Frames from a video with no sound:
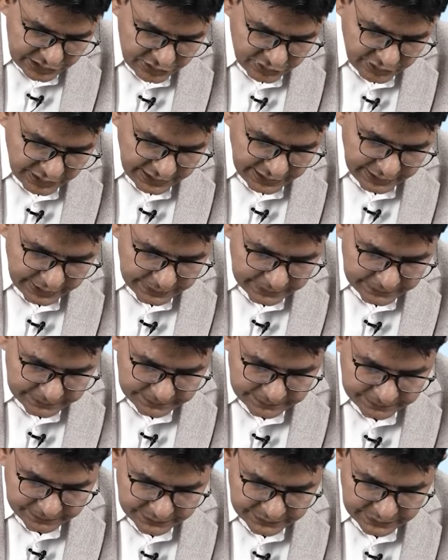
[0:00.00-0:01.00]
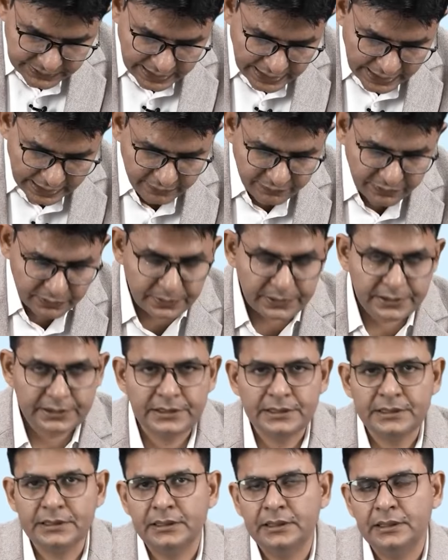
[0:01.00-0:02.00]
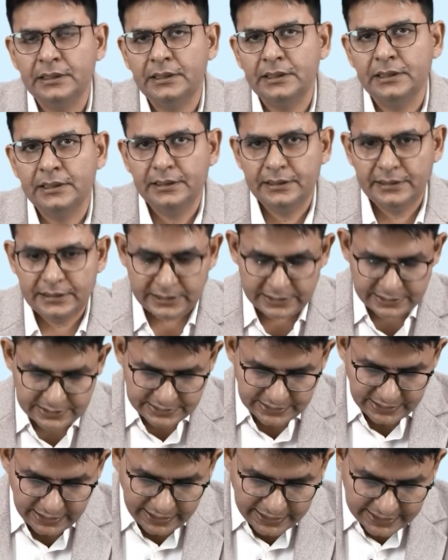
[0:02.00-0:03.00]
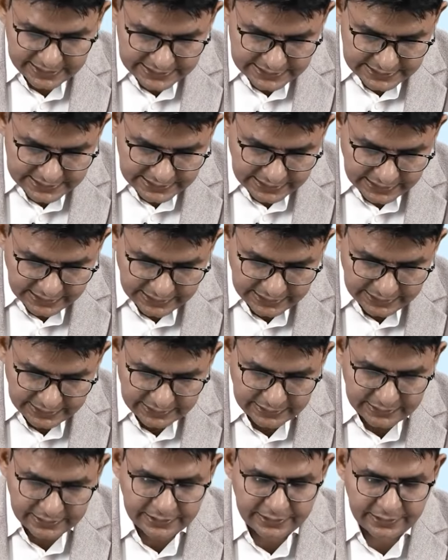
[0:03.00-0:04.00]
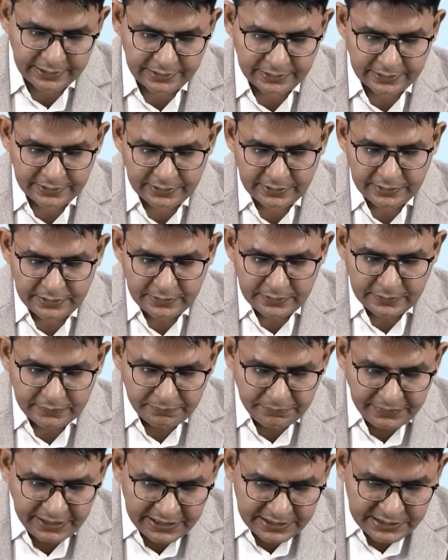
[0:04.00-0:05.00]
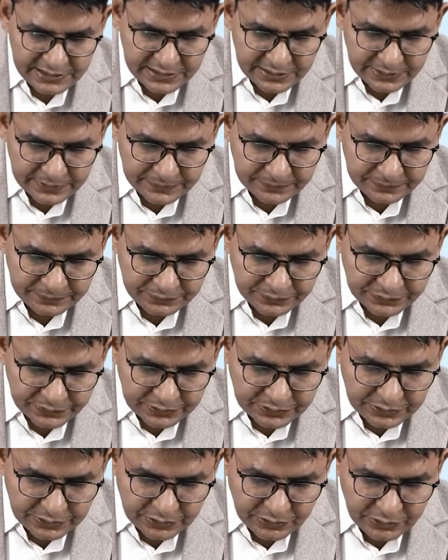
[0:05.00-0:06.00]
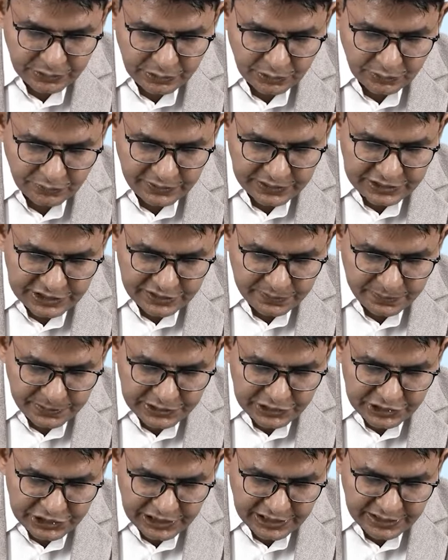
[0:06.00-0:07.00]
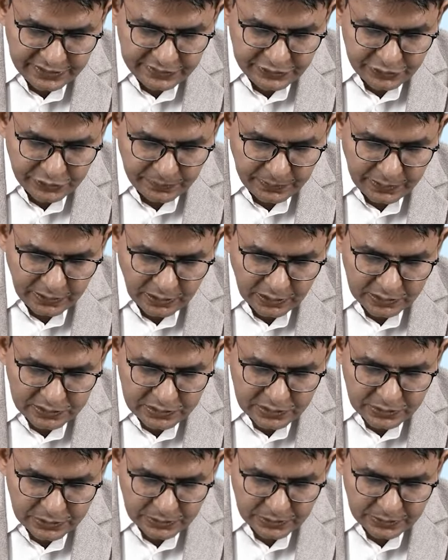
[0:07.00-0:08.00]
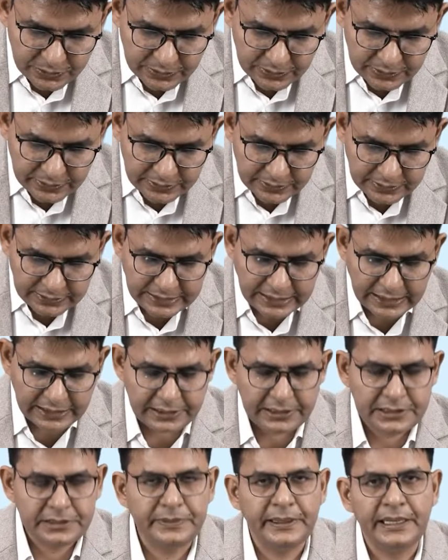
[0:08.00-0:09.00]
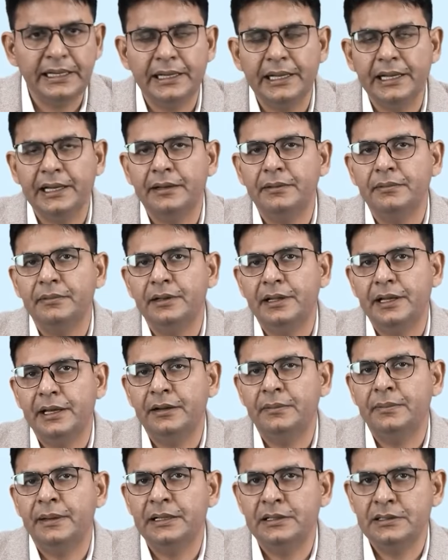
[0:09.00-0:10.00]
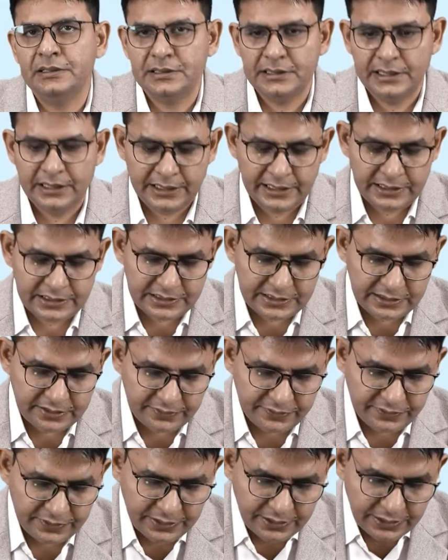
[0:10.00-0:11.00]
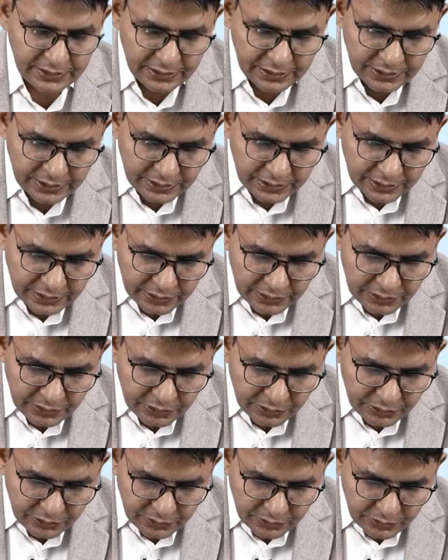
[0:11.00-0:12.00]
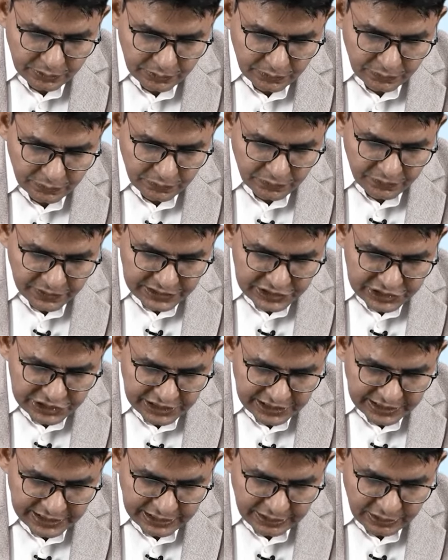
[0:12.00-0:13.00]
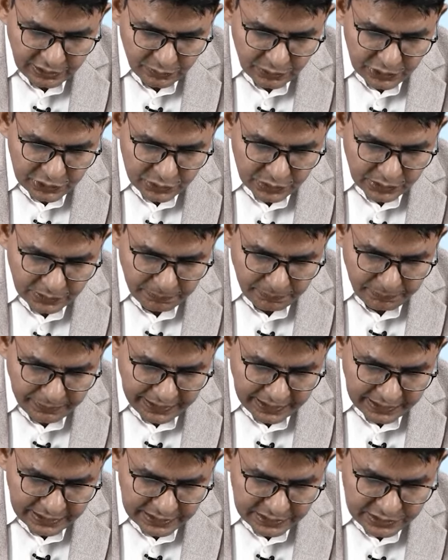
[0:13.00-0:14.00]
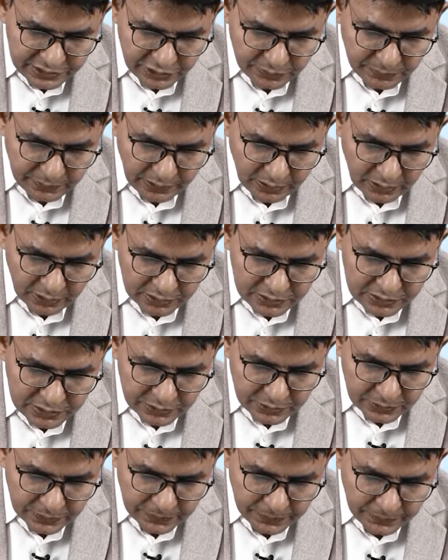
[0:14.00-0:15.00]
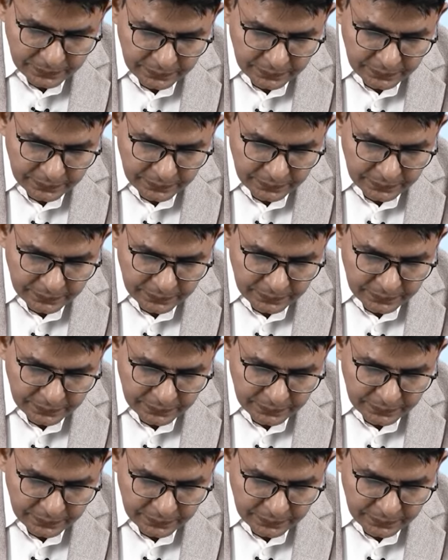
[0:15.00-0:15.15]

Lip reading: three alphabets, that is SIR, means to which species you belongs to, that is being taken care by this innate stuff, to which individual parents you belongs to,